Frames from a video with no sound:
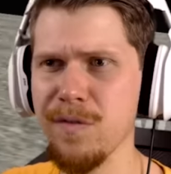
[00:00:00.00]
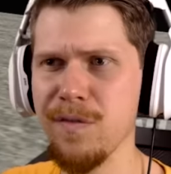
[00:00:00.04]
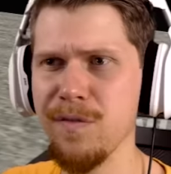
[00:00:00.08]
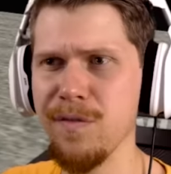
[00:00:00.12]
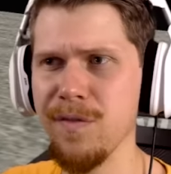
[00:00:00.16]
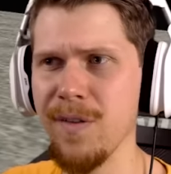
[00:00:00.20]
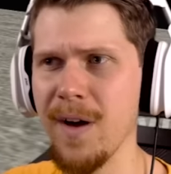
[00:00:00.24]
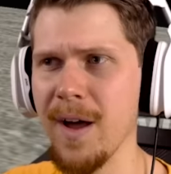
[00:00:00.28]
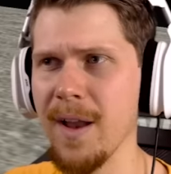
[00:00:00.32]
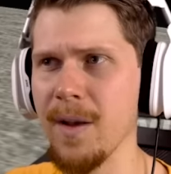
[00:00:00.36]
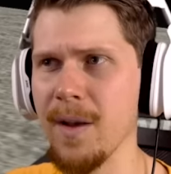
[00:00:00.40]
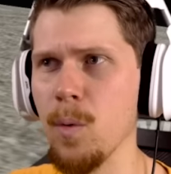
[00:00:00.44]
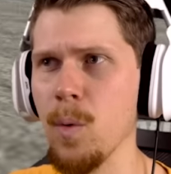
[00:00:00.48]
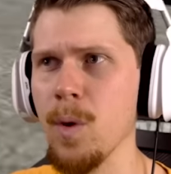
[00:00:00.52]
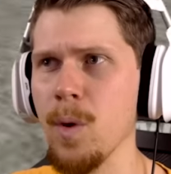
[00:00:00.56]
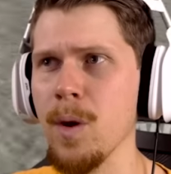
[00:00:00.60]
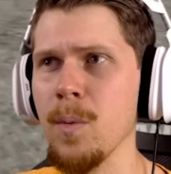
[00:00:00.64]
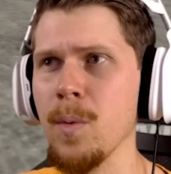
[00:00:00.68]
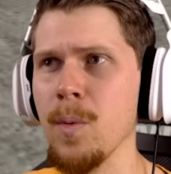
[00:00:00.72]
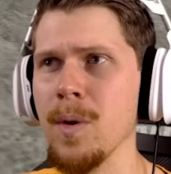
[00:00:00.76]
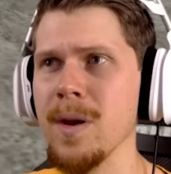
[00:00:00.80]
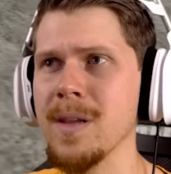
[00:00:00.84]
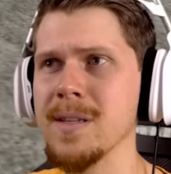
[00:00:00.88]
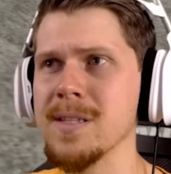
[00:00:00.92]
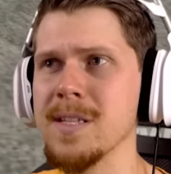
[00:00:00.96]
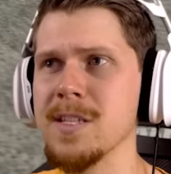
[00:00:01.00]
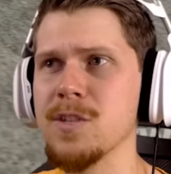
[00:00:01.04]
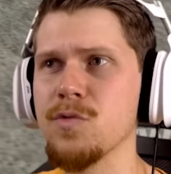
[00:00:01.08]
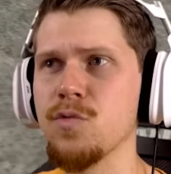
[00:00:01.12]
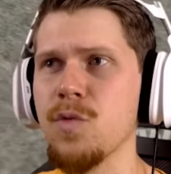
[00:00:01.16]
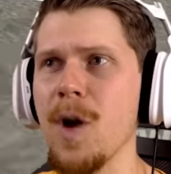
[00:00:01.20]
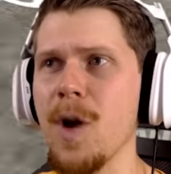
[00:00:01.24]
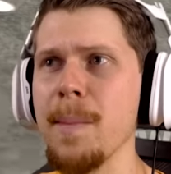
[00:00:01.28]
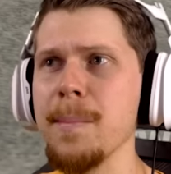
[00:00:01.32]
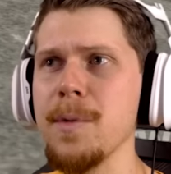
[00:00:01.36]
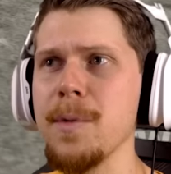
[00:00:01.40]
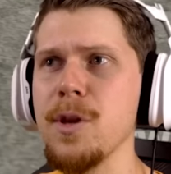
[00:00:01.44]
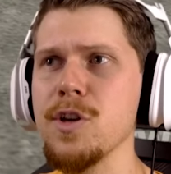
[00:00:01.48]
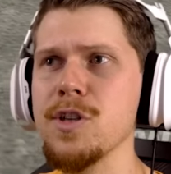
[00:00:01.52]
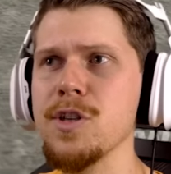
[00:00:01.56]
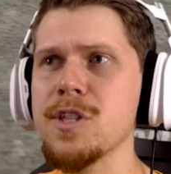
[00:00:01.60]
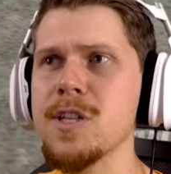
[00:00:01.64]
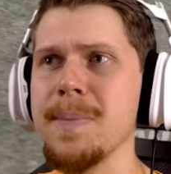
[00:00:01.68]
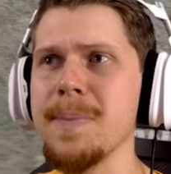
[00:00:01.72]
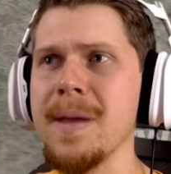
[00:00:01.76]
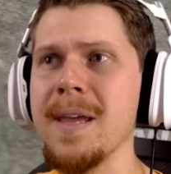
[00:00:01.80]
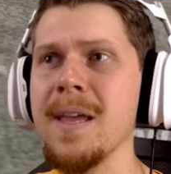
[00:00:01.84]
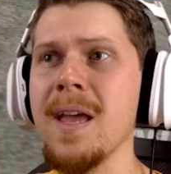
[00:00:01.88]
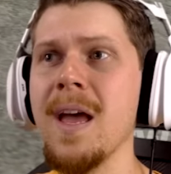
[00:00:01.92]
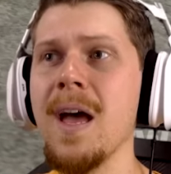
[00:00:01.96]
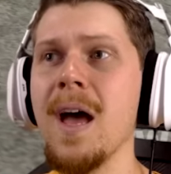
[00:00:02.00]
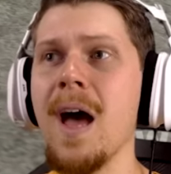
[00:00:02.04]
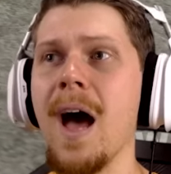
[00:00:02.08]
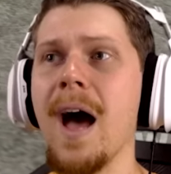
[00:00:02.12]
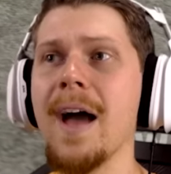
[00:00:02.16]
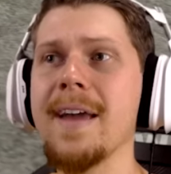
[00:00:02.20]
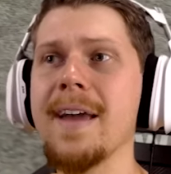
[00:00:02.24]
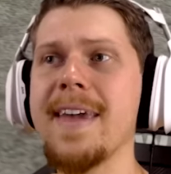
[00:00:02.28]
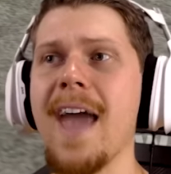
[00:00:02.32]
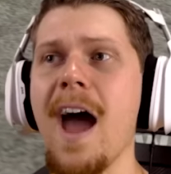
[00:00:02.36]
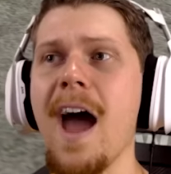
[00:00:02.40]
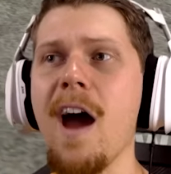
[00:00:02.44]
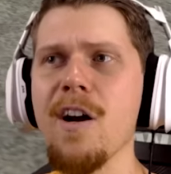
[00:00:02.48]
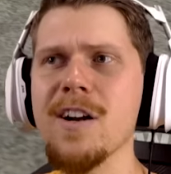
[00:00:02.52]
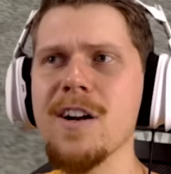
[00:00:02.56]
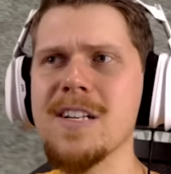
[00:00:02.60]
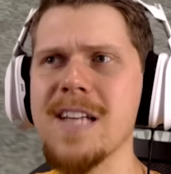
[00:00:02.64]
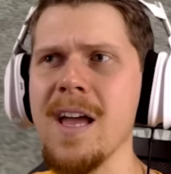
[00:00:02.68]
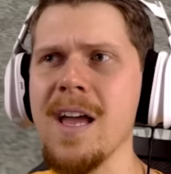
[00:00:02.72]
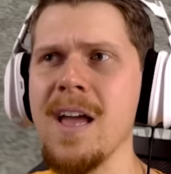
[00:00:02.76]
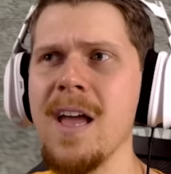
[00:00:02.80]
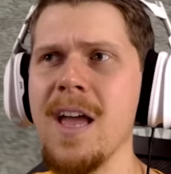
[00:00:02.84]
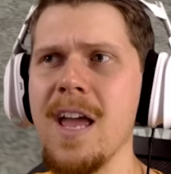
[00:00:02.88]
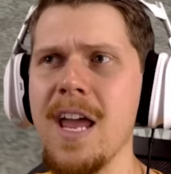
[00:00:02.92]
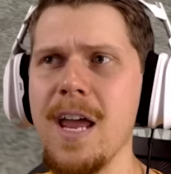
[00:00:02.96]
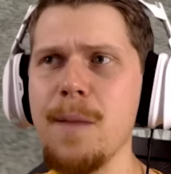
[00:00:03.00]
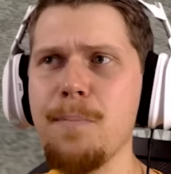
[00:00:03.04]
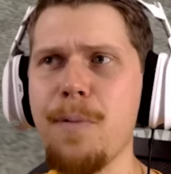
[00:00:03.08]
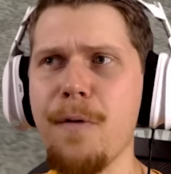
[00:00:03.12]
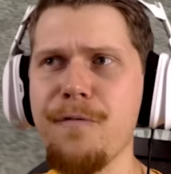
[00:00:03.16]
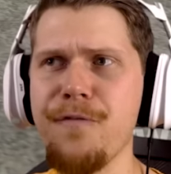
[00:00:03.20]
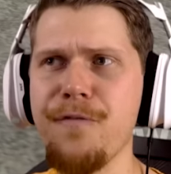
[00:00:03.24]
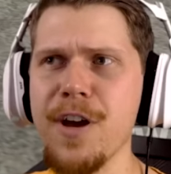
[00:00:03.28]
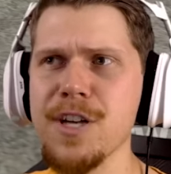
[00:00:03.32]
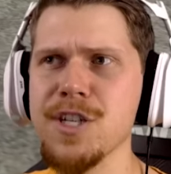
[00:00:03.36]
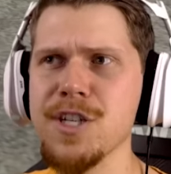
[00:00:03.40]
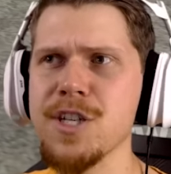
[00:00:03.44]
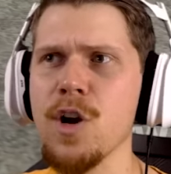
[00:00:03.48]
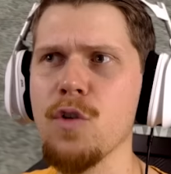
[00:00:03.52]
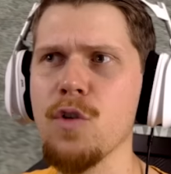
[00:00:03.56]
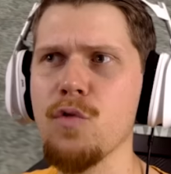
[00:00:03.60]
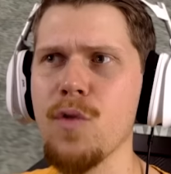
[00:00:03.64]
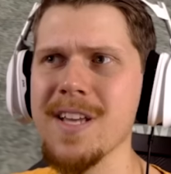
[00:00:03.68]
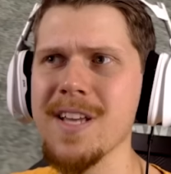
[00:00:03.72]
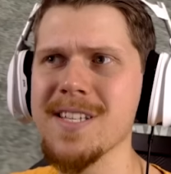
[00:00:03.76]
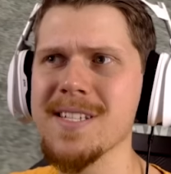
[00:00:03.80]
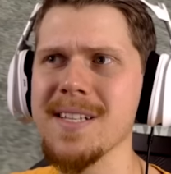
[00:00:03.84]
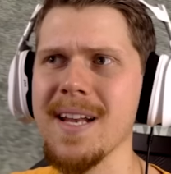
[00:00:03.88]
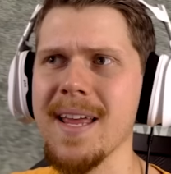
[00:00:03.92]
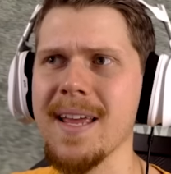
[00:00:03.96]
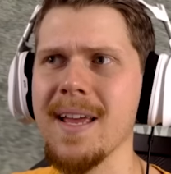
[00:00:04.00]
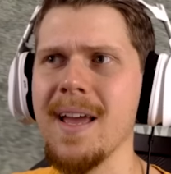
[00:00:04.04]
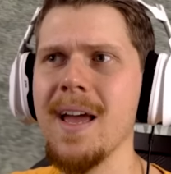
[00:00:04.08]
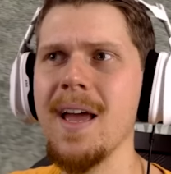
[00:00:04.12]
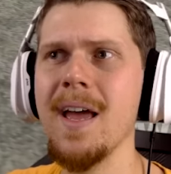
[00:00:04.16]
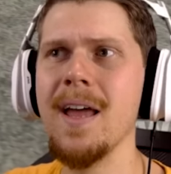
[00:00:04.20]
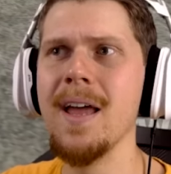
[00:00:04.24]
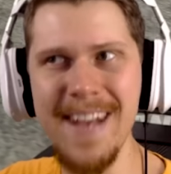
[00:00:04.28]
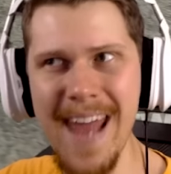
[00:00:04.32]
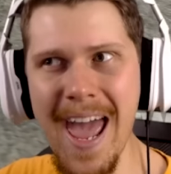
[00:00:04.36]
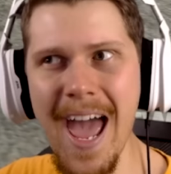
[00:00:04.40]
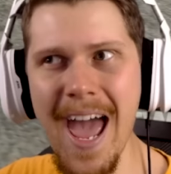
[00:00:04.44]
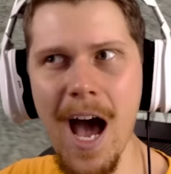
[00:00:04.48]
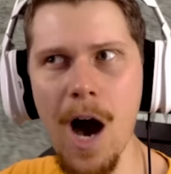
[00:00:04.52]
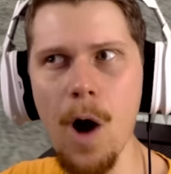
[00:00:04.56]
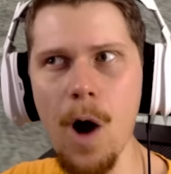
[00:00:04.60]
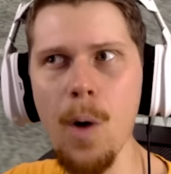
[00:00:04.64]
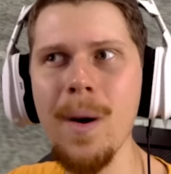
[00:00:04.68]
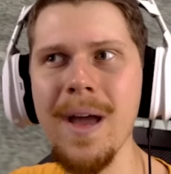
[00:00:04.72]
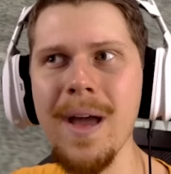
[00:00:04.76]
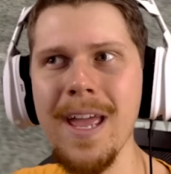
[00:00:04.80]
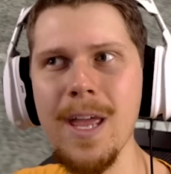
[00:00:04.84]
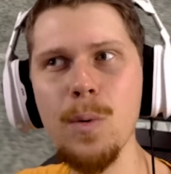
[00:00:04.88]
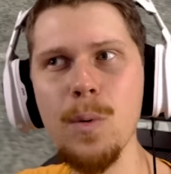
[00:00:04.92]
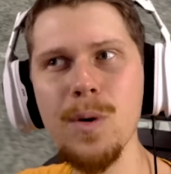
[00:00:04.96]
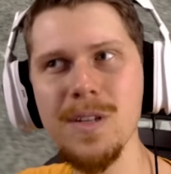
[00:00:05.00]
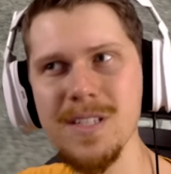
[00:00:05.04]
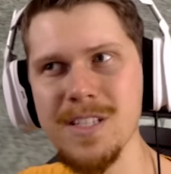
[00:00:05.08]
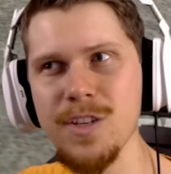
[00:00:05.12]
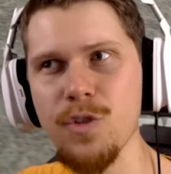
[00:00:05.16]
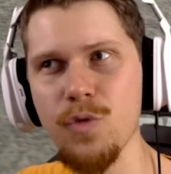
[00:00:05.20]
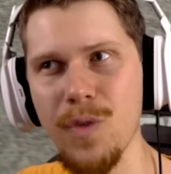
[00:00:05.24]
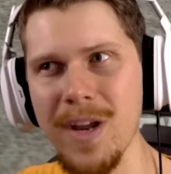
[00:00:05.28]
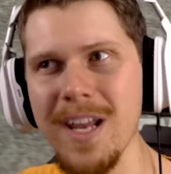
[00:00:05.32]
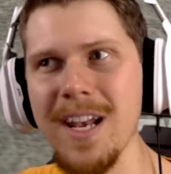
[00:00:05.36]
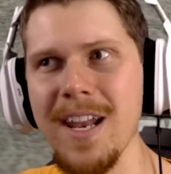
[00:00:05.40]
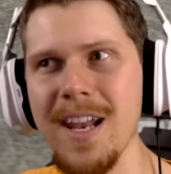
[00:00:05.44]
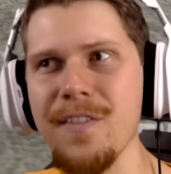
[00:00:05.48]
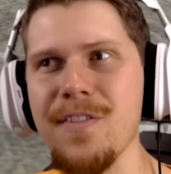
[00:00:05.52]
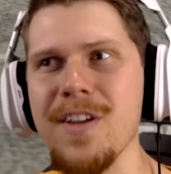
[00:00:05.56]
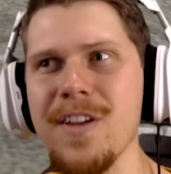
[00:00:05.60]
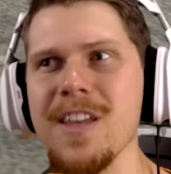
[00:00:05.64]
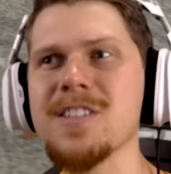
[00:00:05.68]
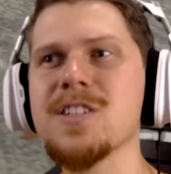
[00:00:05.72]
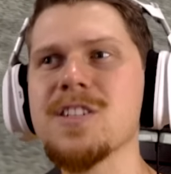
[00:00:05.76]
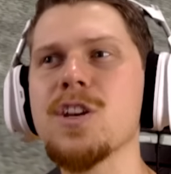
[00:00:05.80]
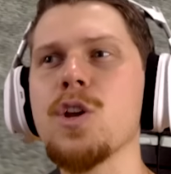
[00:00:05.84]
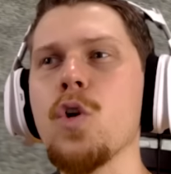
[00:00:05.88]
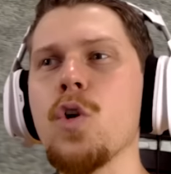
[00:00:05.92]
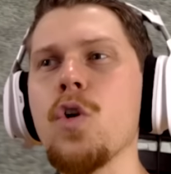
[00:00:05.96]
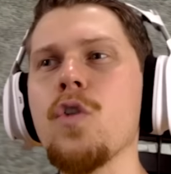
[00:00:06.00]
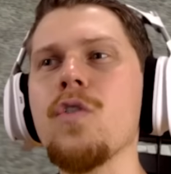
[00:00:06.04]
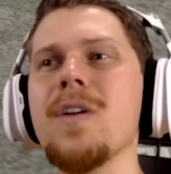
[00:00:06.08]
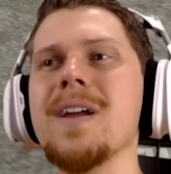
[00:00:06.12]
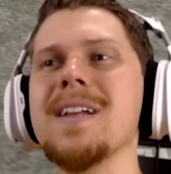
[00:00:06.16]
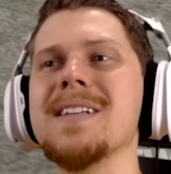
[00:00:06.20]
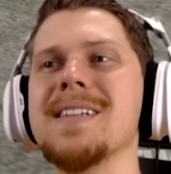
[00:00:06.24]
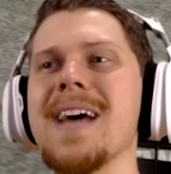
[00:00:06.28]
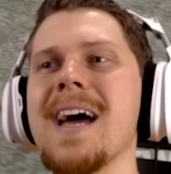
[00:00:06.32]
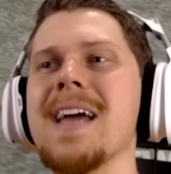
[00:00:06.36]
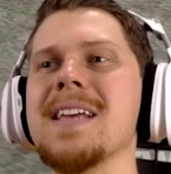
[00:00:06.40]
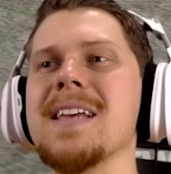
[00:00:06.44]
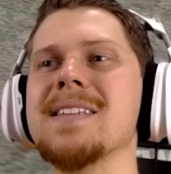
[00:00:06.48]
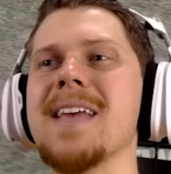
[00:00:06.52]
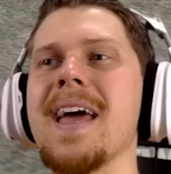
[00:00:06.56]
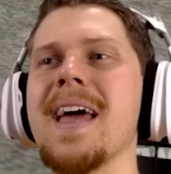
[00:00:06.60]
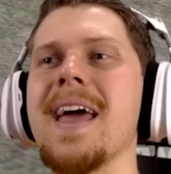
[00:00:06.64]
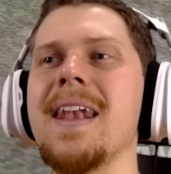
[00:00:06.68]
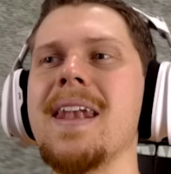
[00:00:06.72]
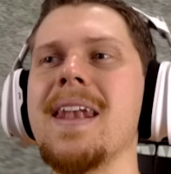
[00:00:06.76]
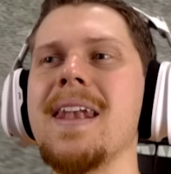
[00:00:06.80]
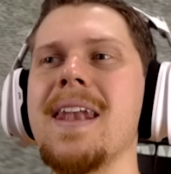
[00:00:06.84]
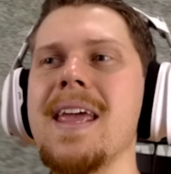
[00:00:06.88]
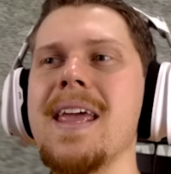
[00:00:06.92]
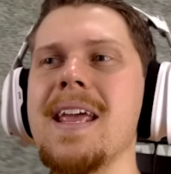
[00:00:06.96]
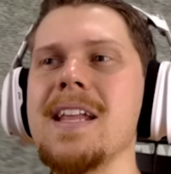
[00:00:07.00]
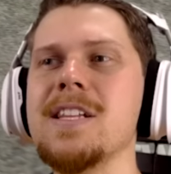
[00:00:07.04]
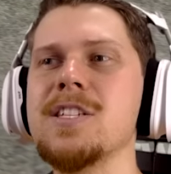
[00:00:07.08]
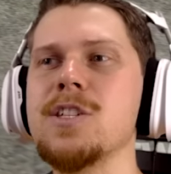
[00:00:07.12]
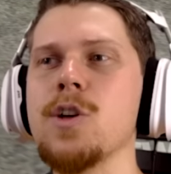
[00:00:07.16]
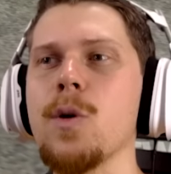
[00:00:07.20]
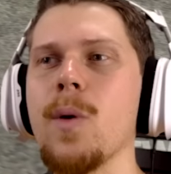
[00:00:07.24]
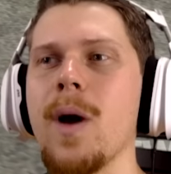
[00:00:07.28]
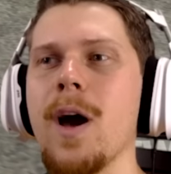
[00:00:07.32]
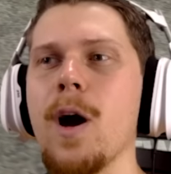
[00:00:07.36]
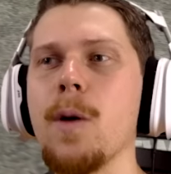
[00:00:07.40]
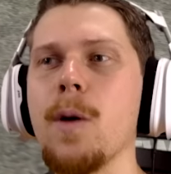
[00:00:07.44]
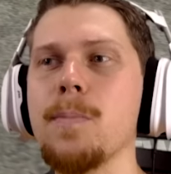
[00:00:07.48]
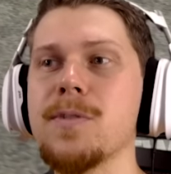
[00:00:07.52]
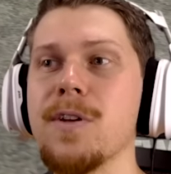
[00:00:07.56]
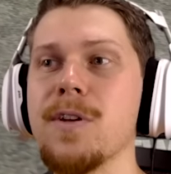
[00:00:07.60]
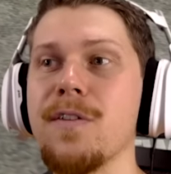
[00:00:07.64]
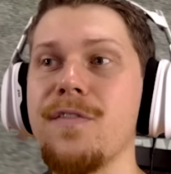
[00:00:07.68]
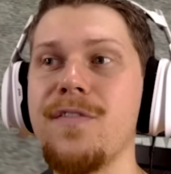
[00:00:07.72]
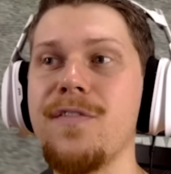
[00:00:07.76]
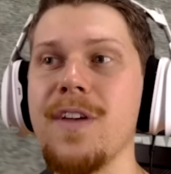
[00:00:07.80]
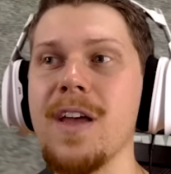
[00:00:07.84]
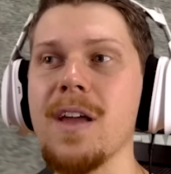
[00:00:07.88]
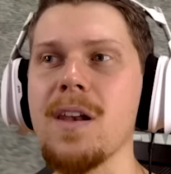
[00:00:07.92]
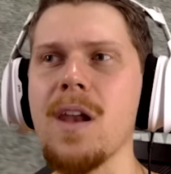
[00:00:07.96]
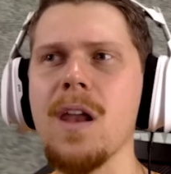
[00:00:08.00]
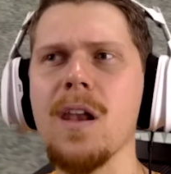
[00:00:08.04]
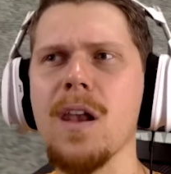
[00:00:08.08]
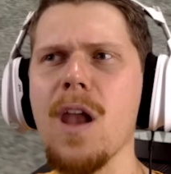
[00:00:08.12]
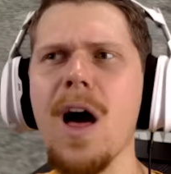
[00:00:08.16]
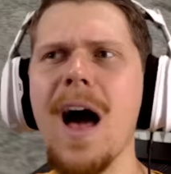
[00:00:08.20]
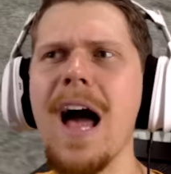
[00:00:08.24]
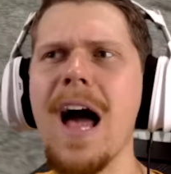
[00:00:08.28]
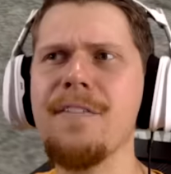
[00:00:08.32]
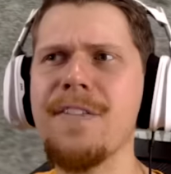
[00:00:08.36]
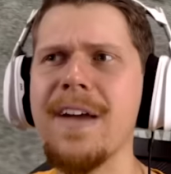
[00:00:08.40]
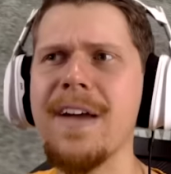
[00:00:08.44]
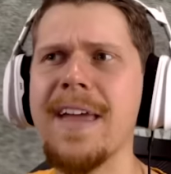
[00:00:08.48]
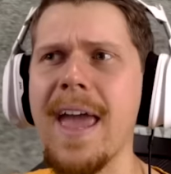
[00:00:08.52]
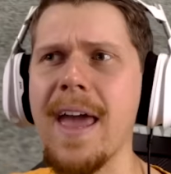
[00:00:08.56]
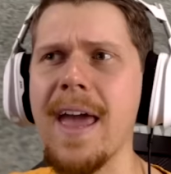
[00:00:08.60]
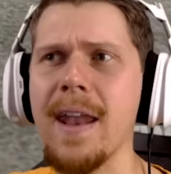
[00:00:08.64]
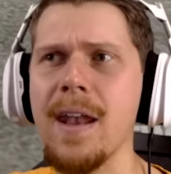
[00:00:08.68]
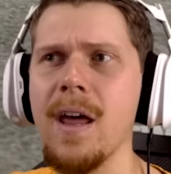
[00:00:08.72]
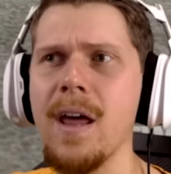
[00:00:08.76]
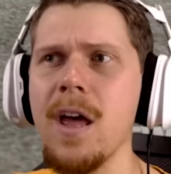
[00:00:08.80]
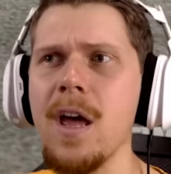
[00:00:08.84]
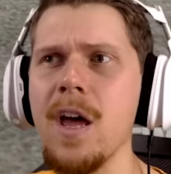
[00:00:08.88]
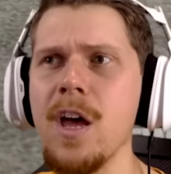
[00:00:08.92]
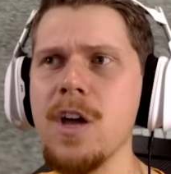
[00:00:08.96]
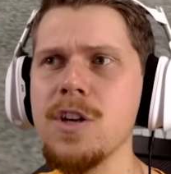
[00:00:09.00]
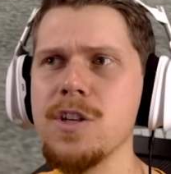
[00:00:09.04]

fun. What, what is this? Rump used to be a character in professional wrestling. Now he wants to relive his glory days and needs your help to feel alive again.